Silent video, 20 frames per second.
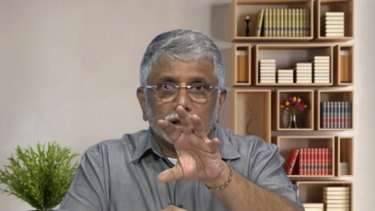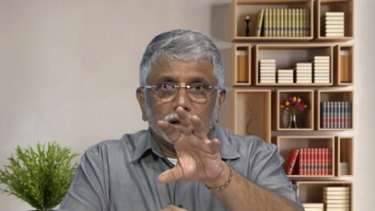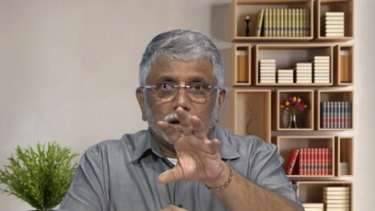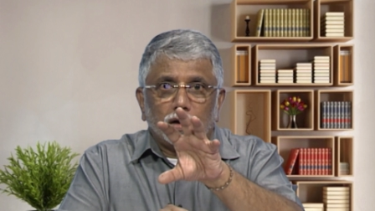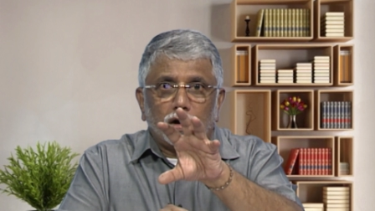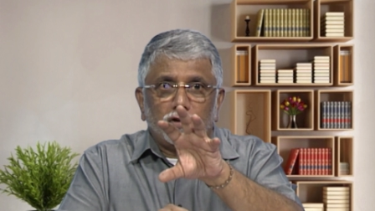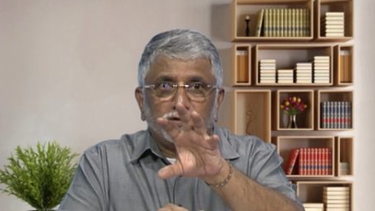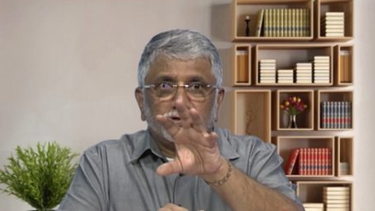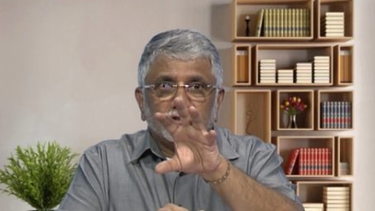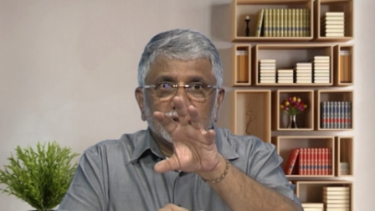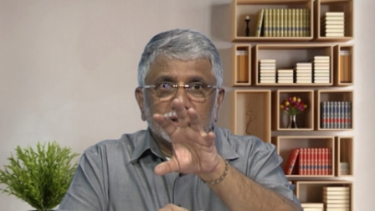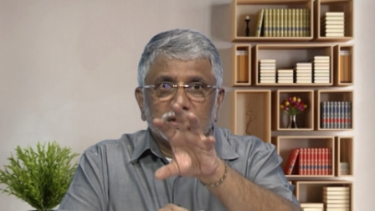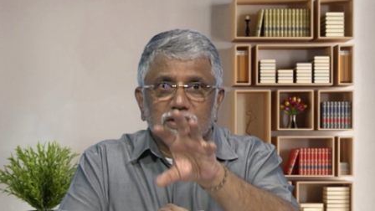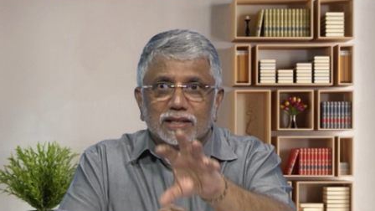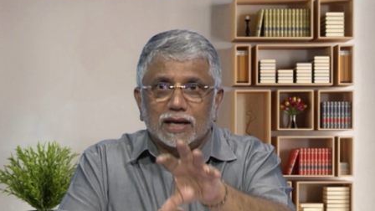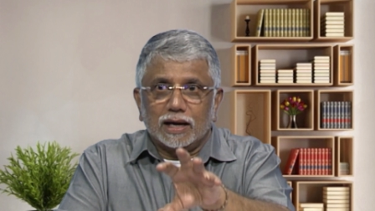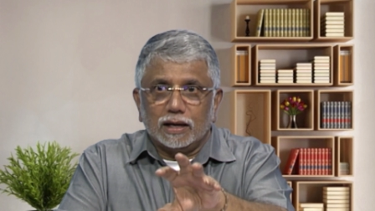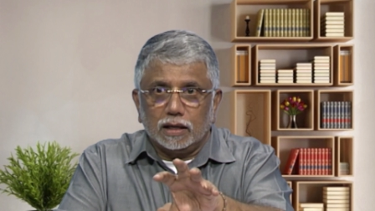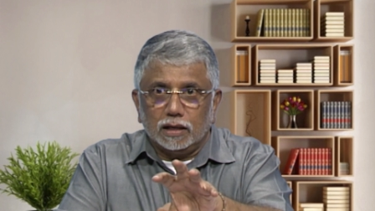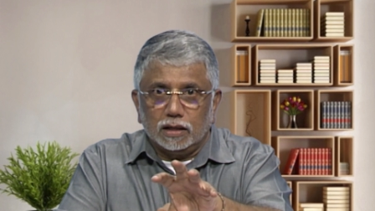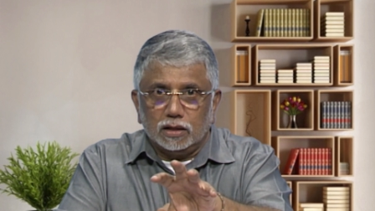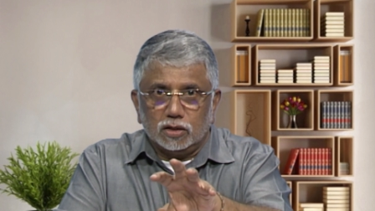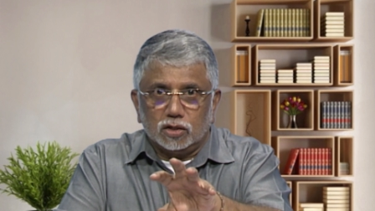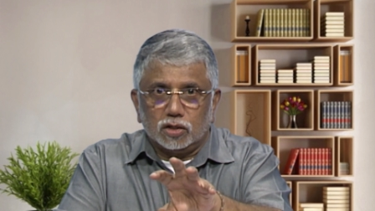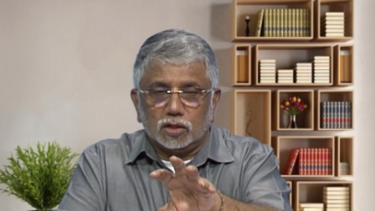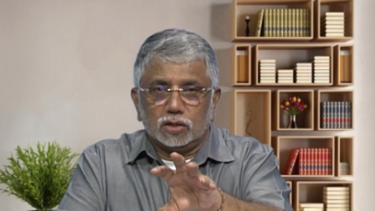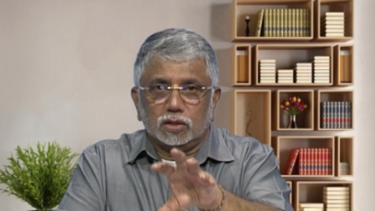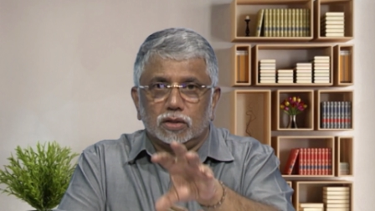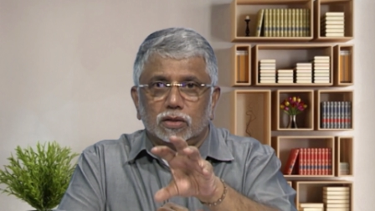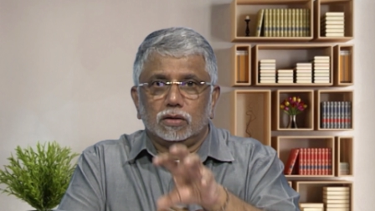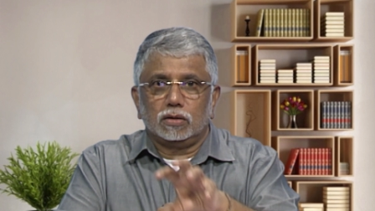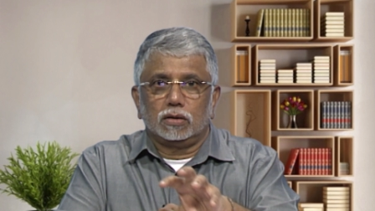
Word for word: of signs